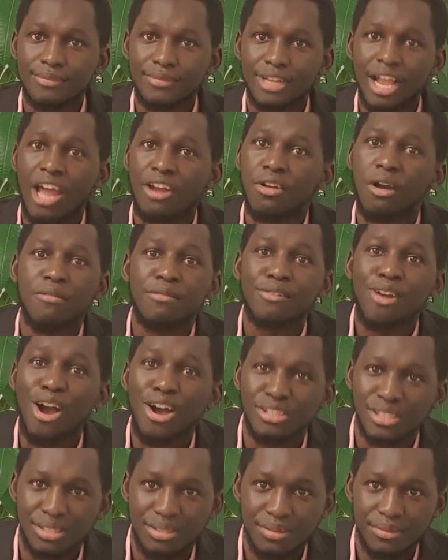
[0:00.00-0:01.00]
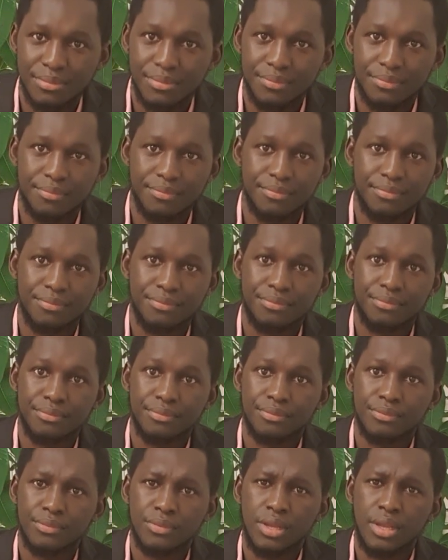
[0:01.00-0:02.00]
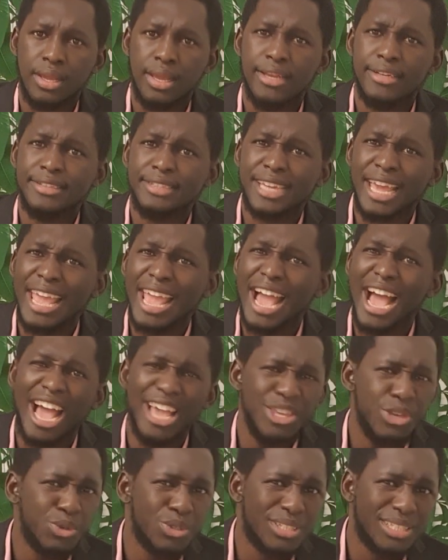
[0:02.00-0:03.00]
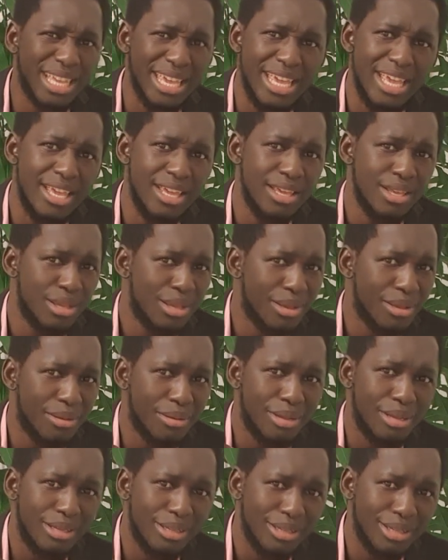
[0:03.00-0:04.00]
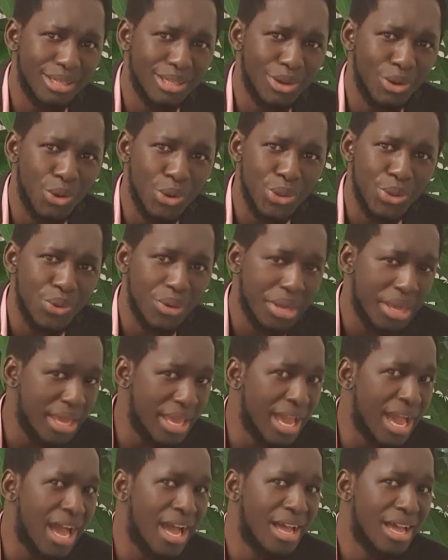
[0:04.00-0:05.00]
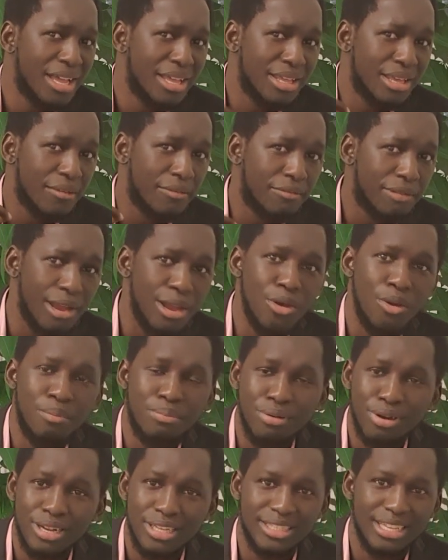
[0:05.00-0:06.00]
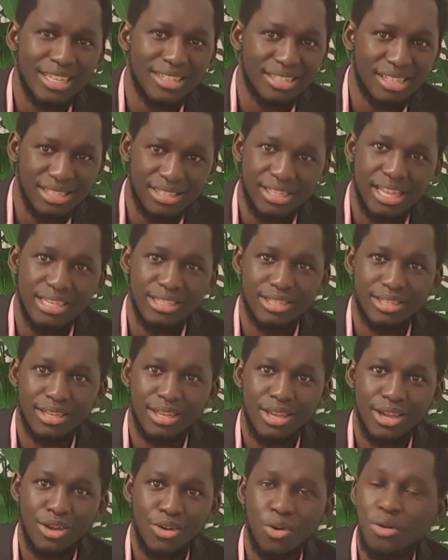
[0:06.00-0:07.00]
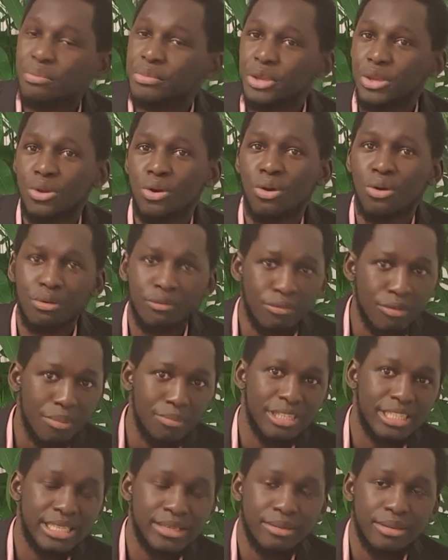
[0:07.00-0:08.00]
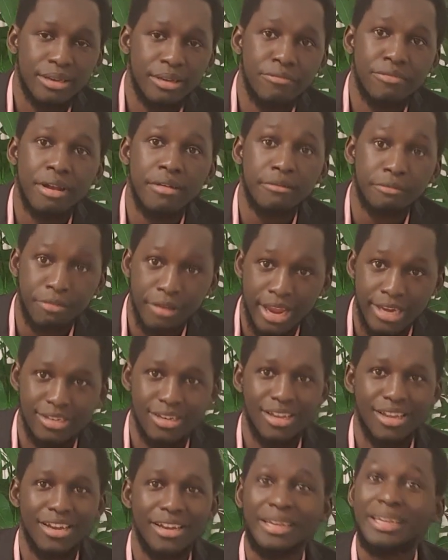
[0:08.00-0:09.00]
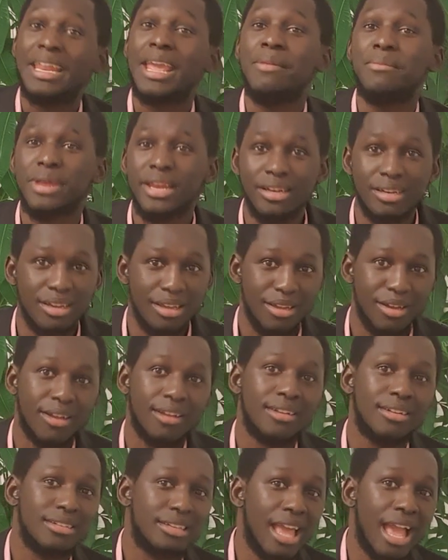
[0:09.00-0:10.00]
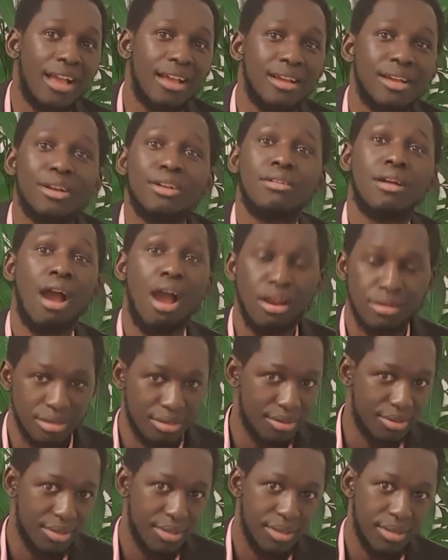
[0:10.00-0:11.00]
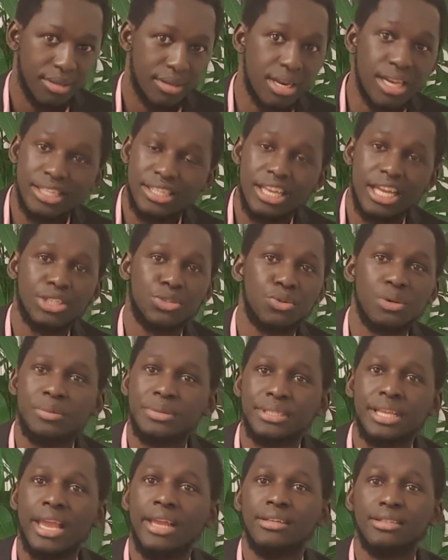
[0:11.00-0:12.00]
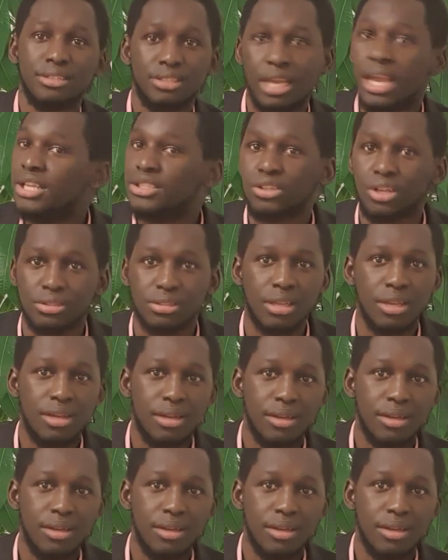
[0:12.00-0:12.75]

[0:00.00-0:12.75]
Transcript: And of course, there you see or you hear your fellow brothers and sisters whom from this different faith naming their God. Christians will be saying Jesus.